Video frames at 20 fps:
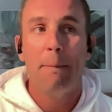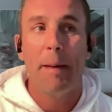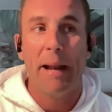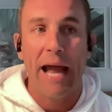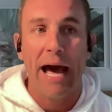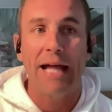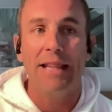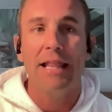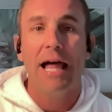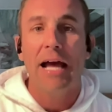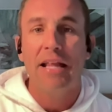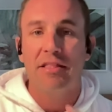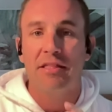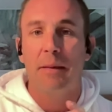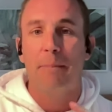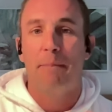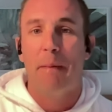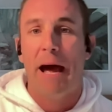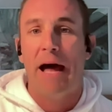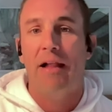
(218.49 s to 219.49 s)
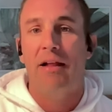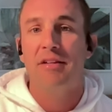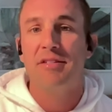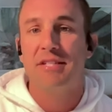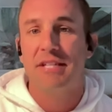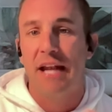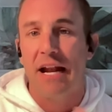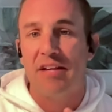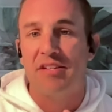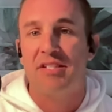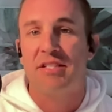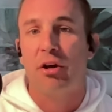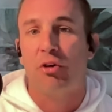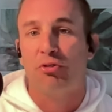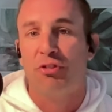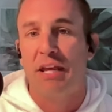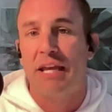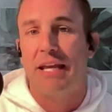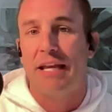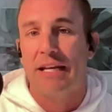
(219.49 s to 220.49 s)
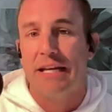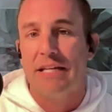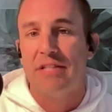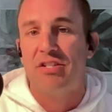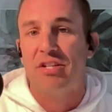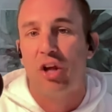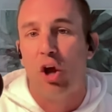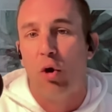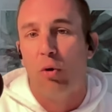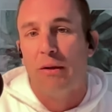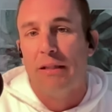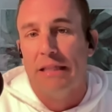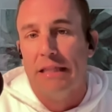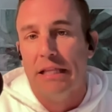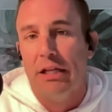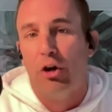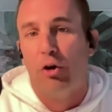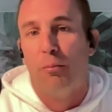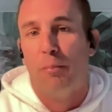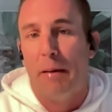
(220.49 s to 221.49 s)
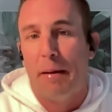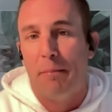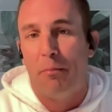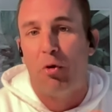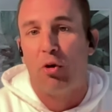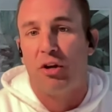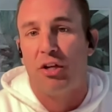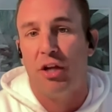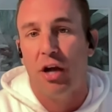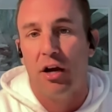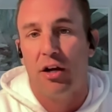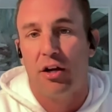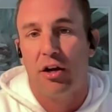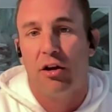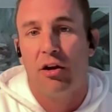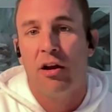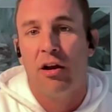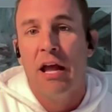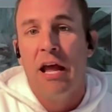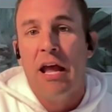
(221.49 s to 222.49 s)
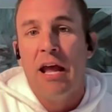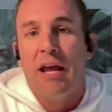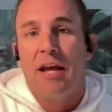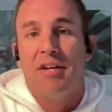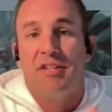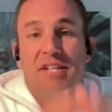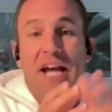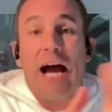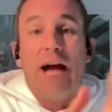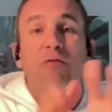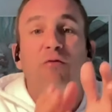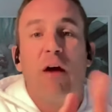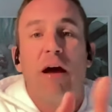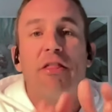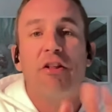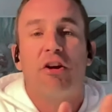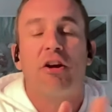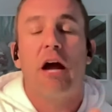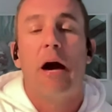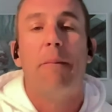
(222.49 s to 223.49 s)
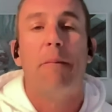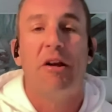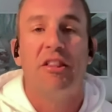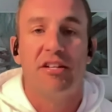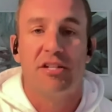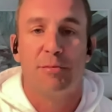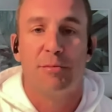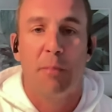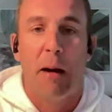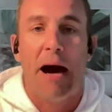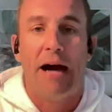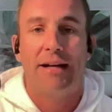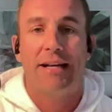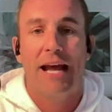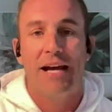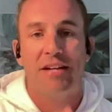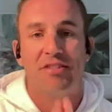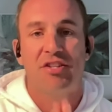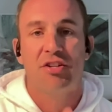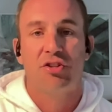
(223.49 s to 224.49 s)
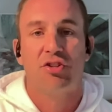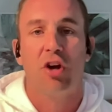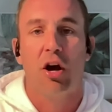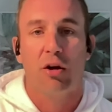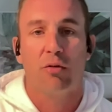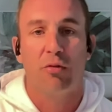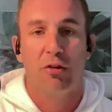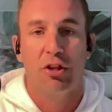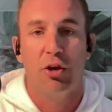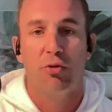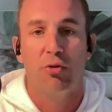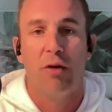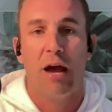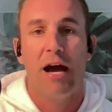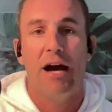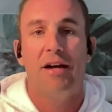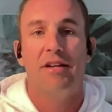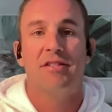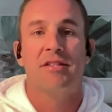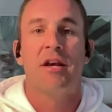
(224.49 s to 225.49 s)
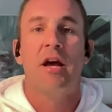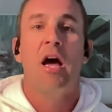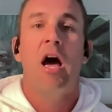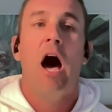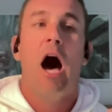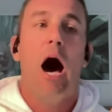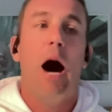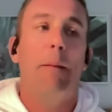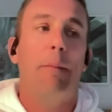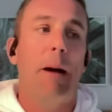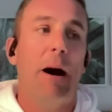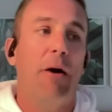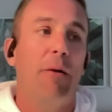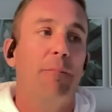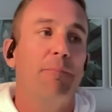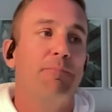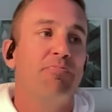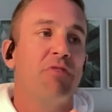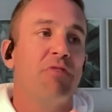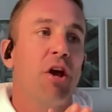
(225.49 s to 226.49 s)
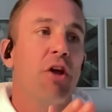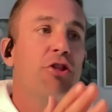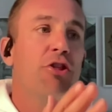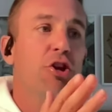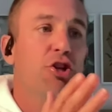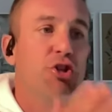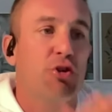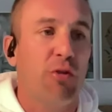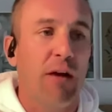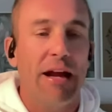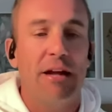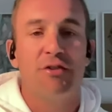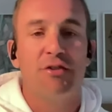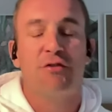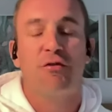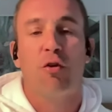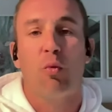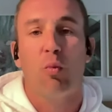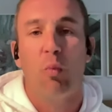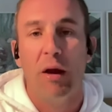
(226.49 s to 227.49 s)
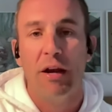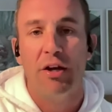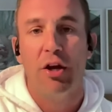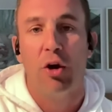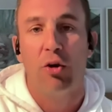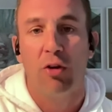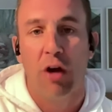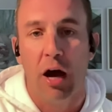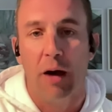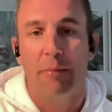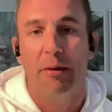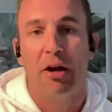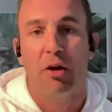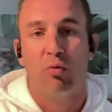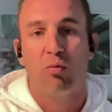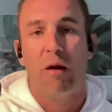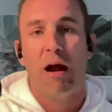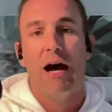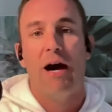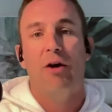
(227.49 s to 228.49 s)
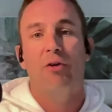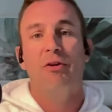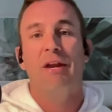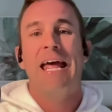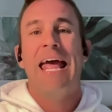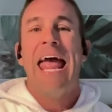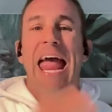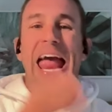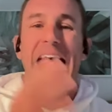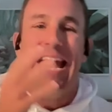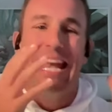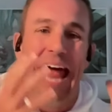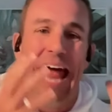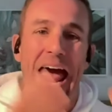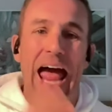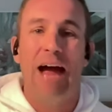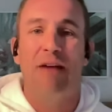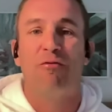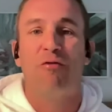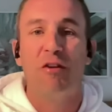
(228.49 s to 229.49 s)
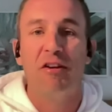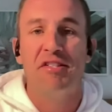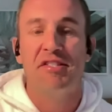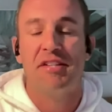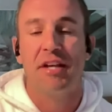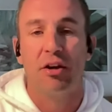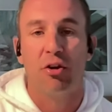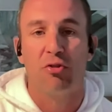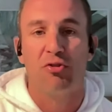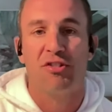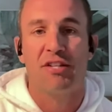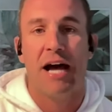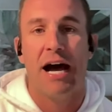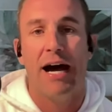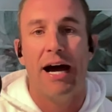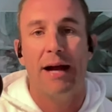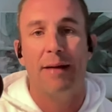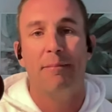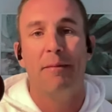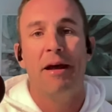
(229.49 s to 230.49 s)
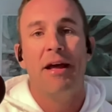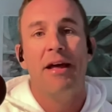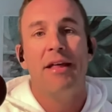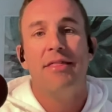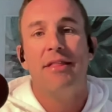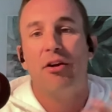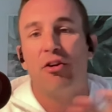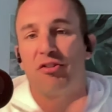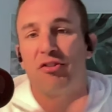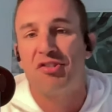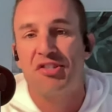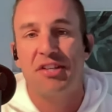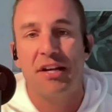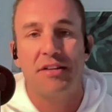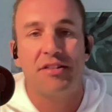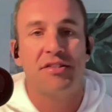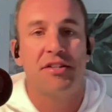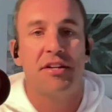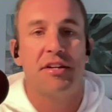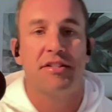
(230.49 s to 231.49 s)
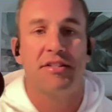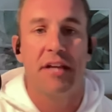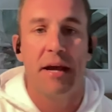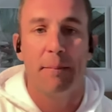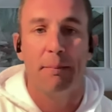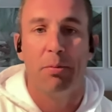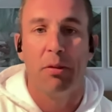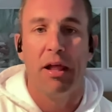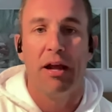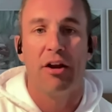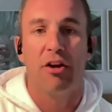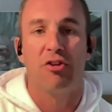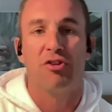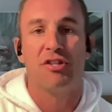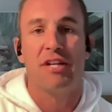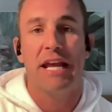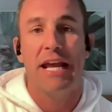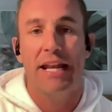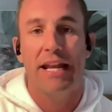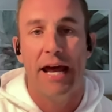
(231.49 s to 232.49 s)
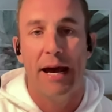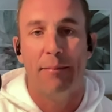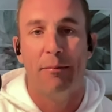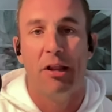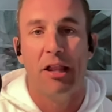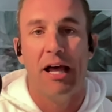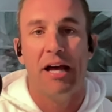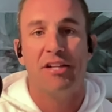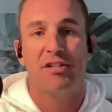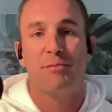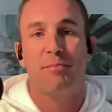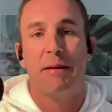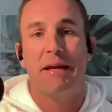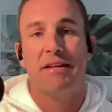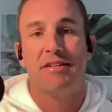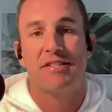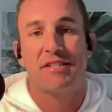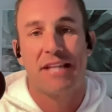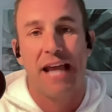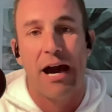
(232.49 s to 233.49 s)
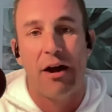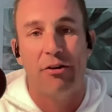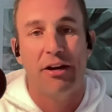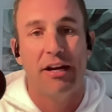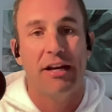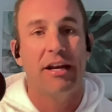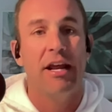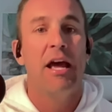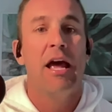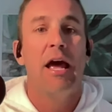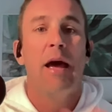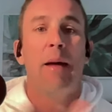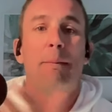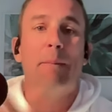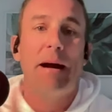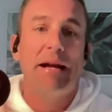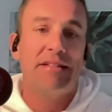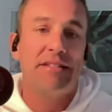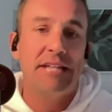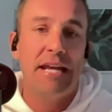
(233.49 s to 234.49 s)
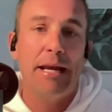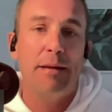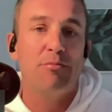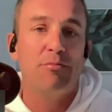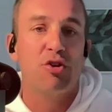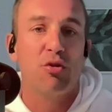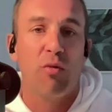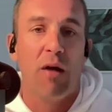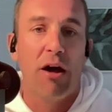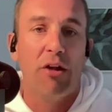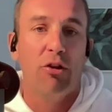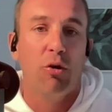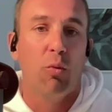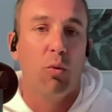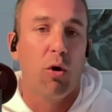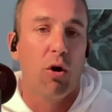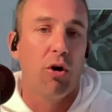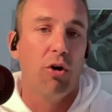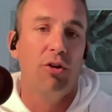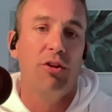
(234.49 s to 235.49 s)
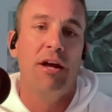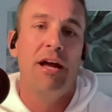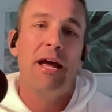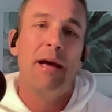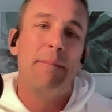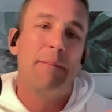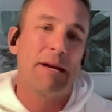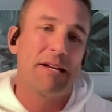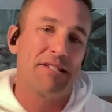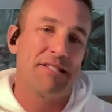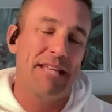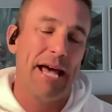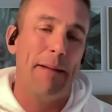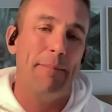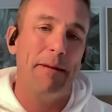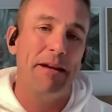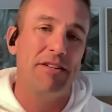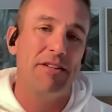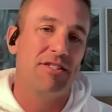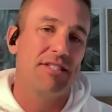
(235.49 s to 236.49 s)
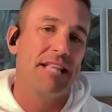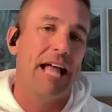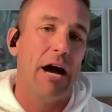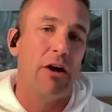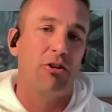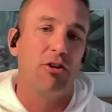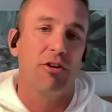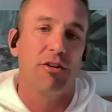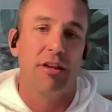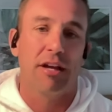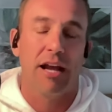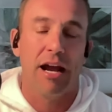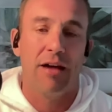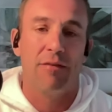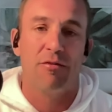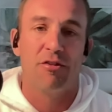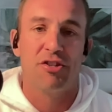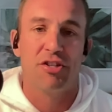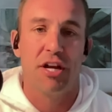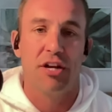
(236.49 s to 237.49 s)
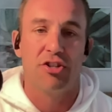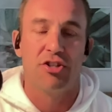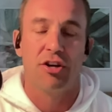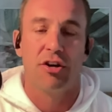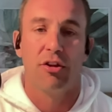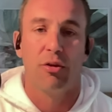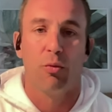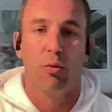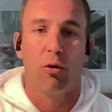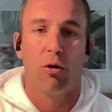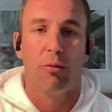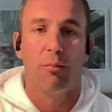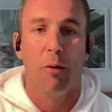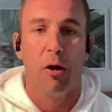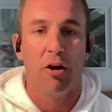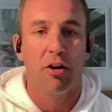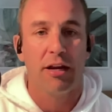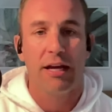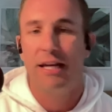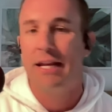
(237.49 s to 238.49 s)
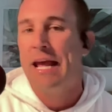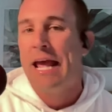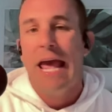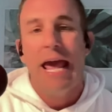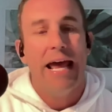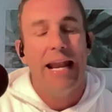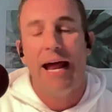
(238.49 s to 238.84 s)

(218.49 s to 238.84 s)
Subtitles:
But I like the balance, and I still think it needs to go a little bit more younger, because I'd rather come on this podcast and talk with you guys about the transfer window coming around, and every single time there are 6 to 10 players in MLS being scouted by teams around the world, because that means now you're in the conversation on the world market.